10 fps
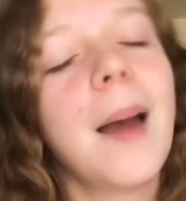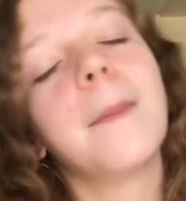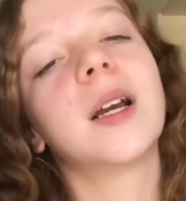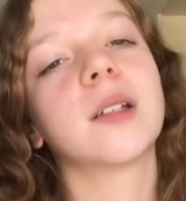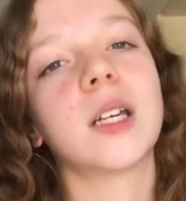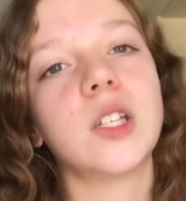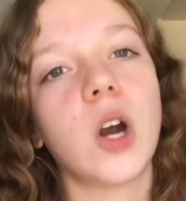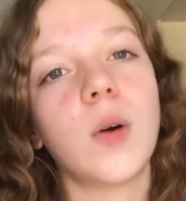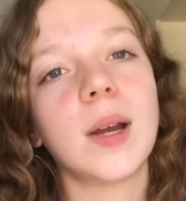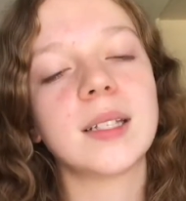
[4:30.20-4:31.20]
Because I
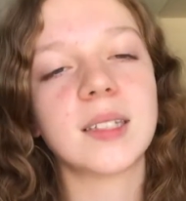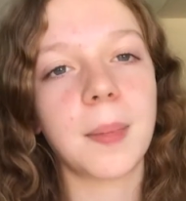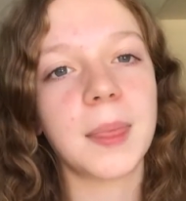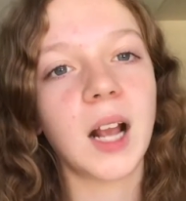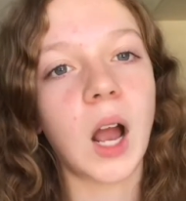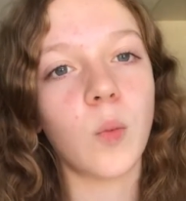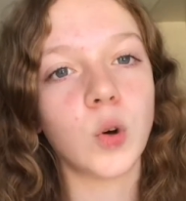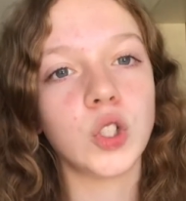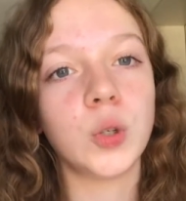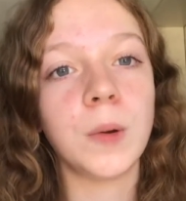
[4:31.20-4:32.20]
know it's something I
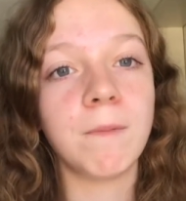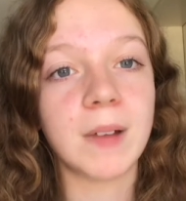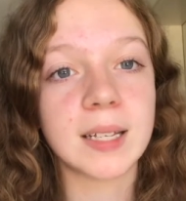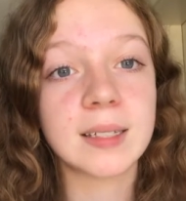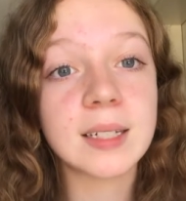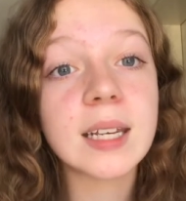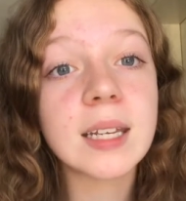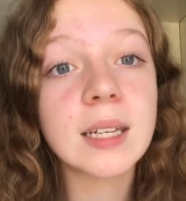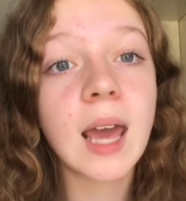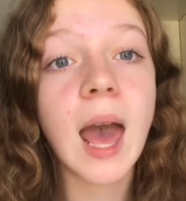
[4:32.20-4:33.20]
want to invest
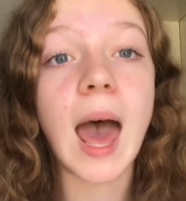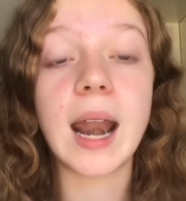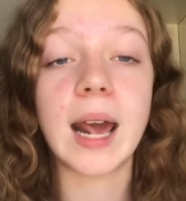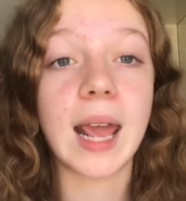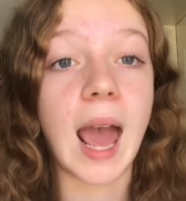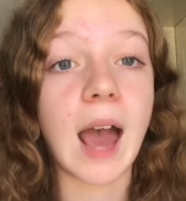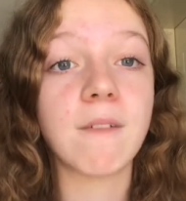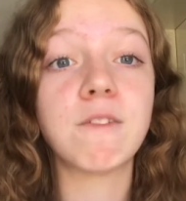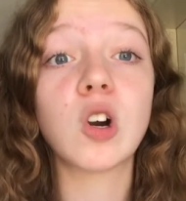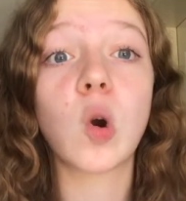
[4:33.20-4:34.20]
in, and I
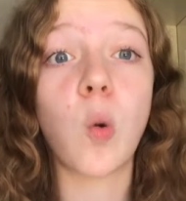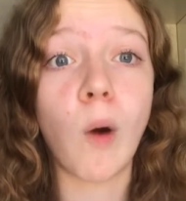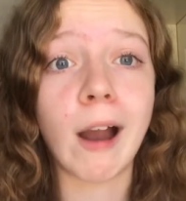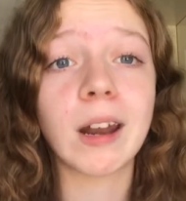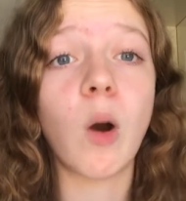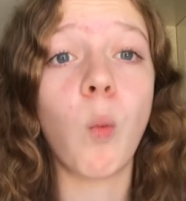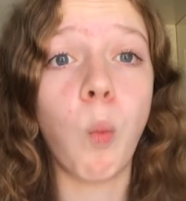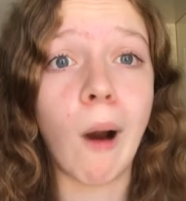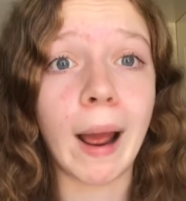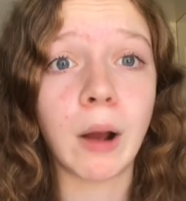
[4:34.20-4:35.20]
have for quite a
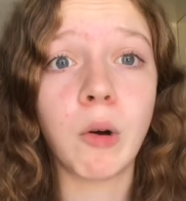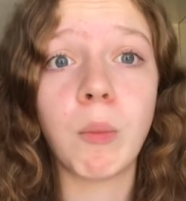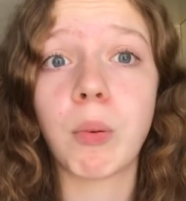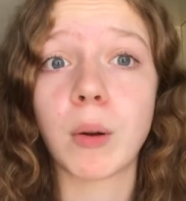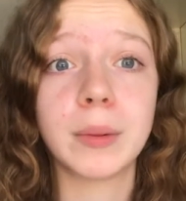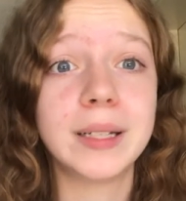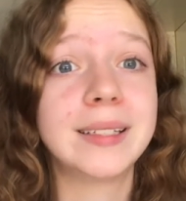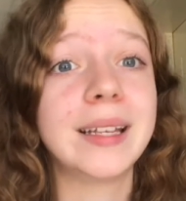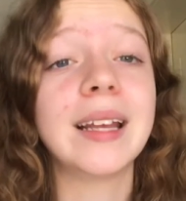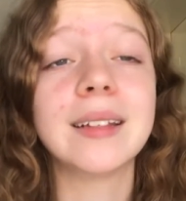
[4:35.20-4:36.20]
while, probably
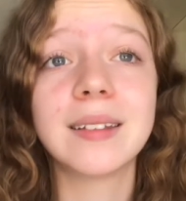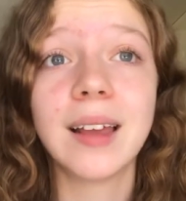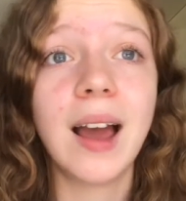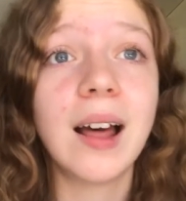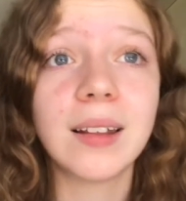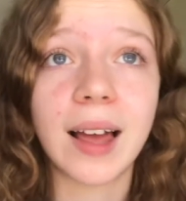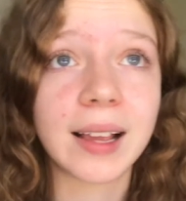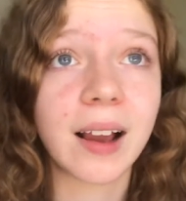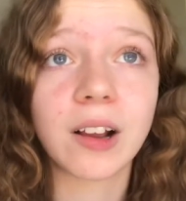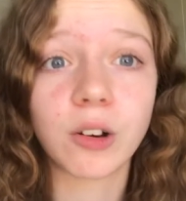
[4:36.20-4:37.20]
since
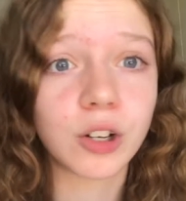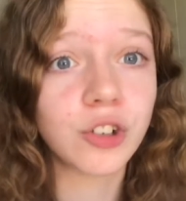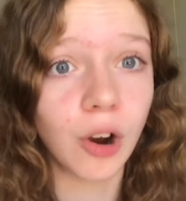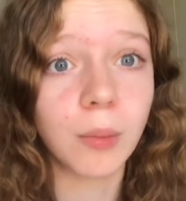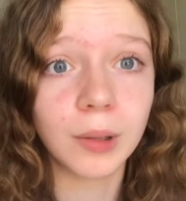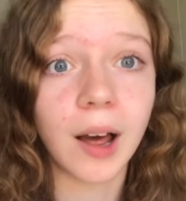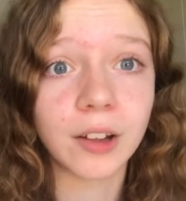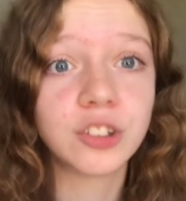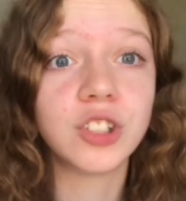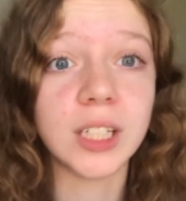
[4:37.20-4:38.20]
like I got a job
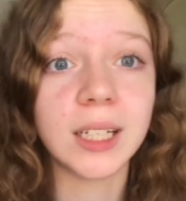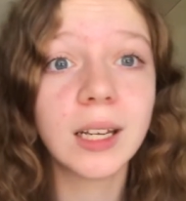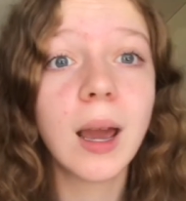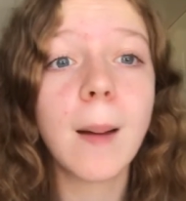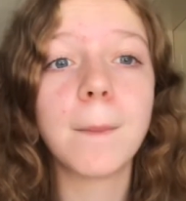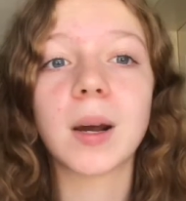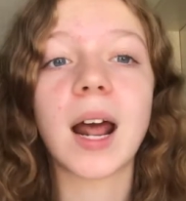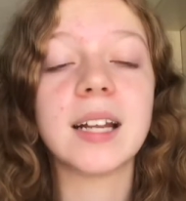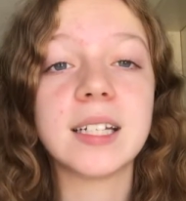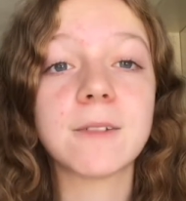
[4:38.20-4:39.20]
last year, but
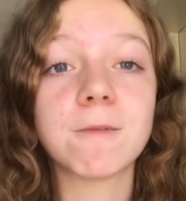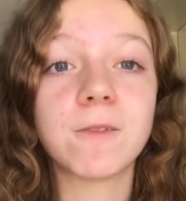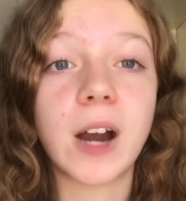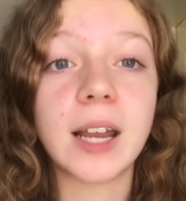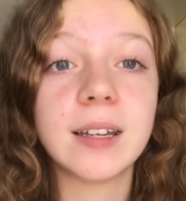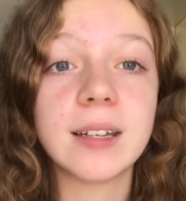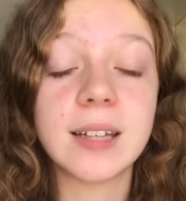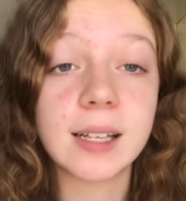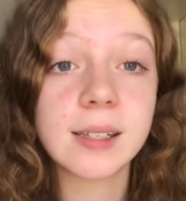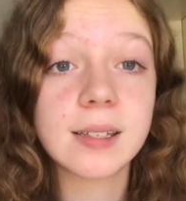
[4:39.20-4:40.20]
I didn't find it
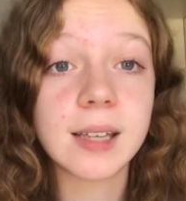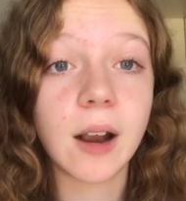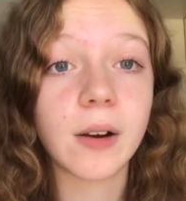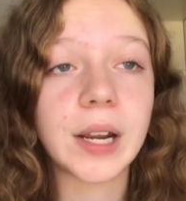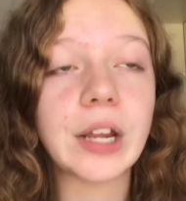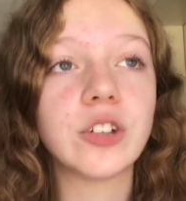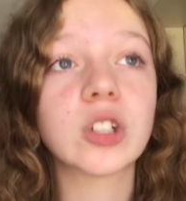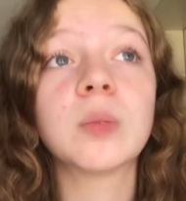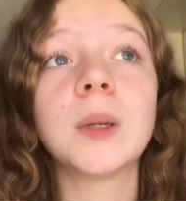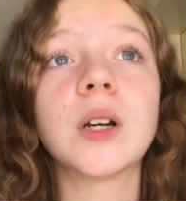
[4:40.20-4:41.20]
necessary,
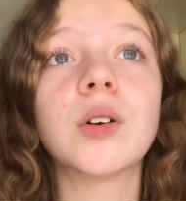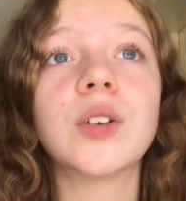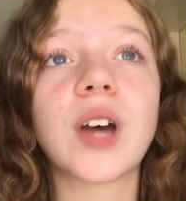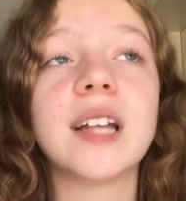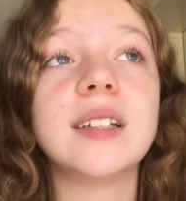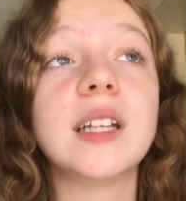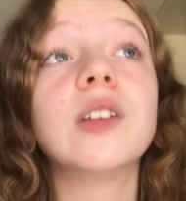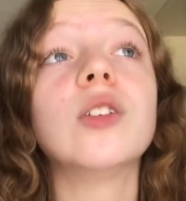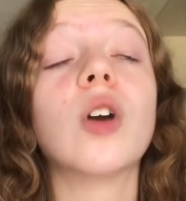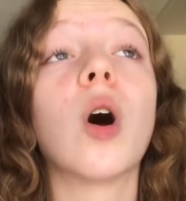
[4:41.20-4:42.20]
just because I
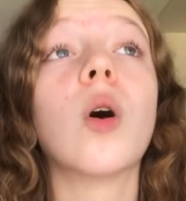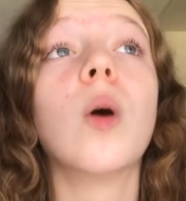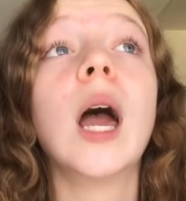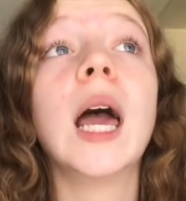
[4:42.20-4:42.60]
didn't know